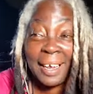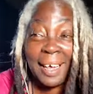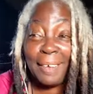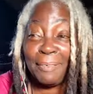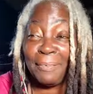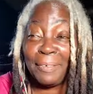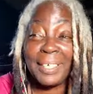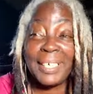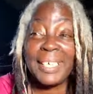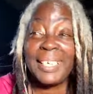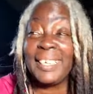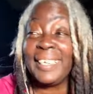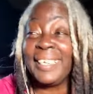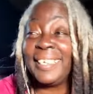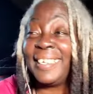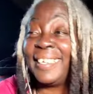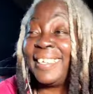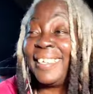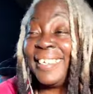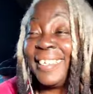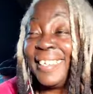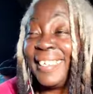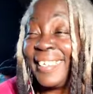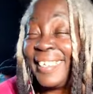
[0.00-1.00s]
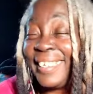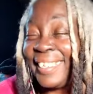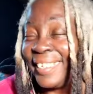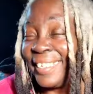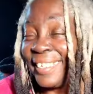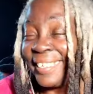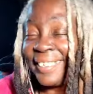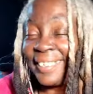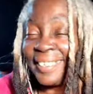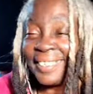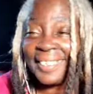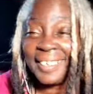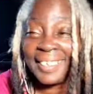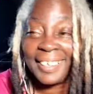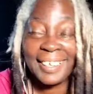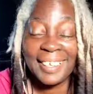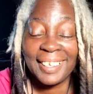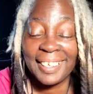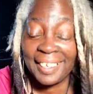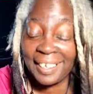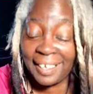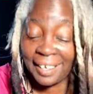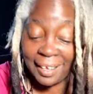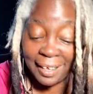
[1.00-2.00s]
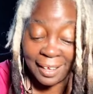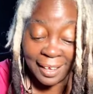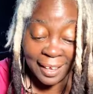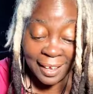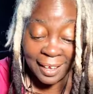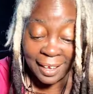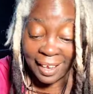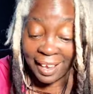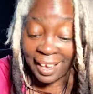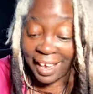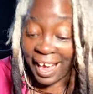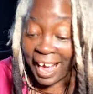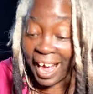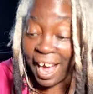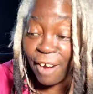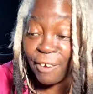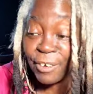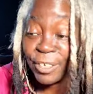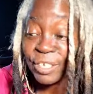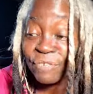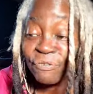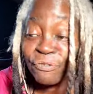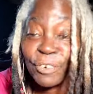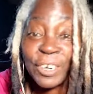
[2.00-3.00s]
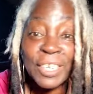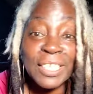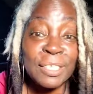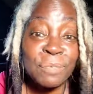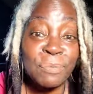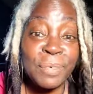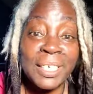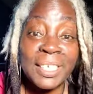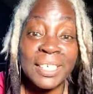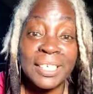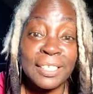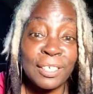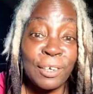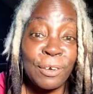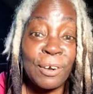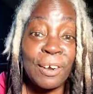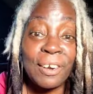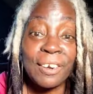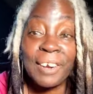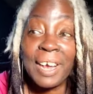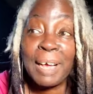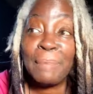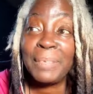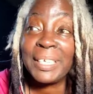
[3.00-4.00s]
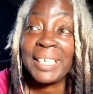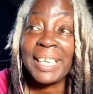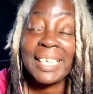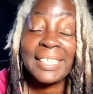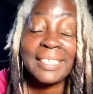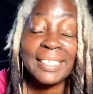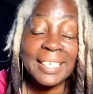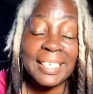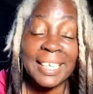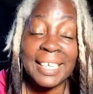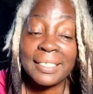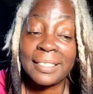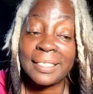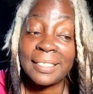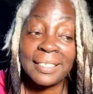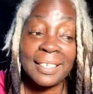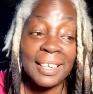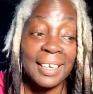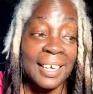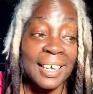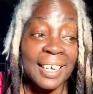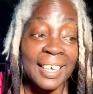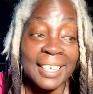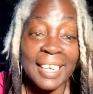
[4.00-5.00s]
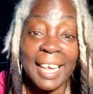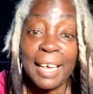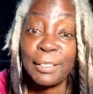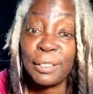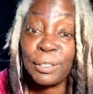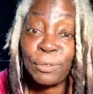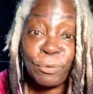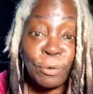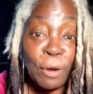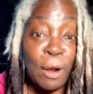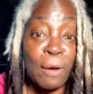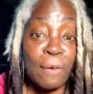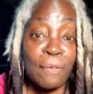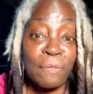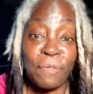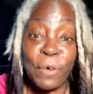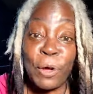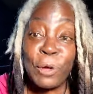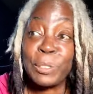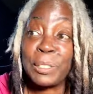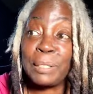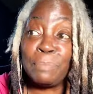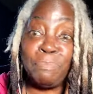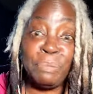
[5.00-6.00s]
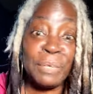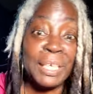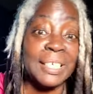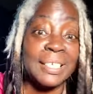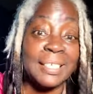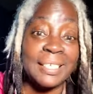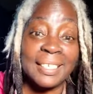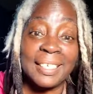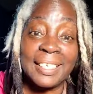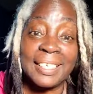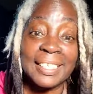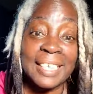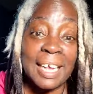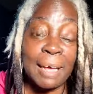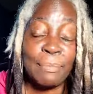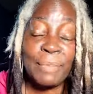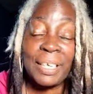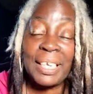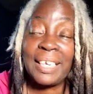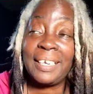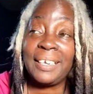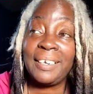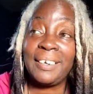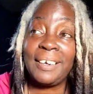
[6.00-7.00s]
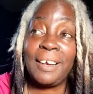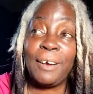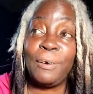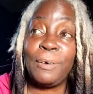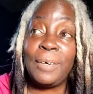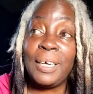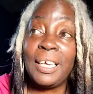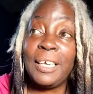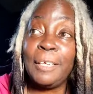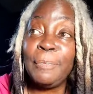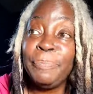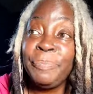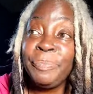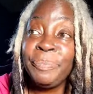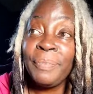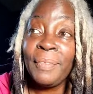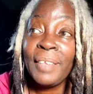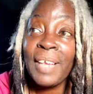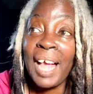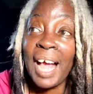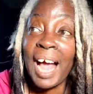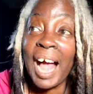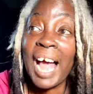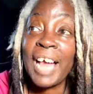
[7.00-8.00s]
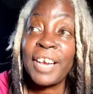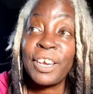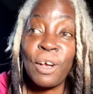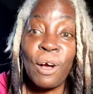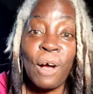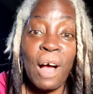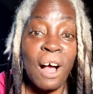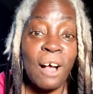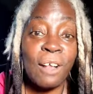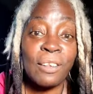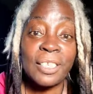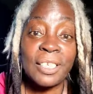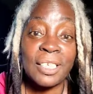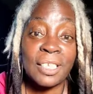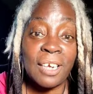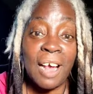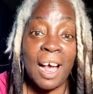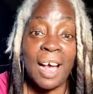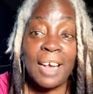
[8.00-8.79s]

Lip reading: Really, I was friends with his daughter. I mean, that's grown folks' business. I mean, you know what? I know all this.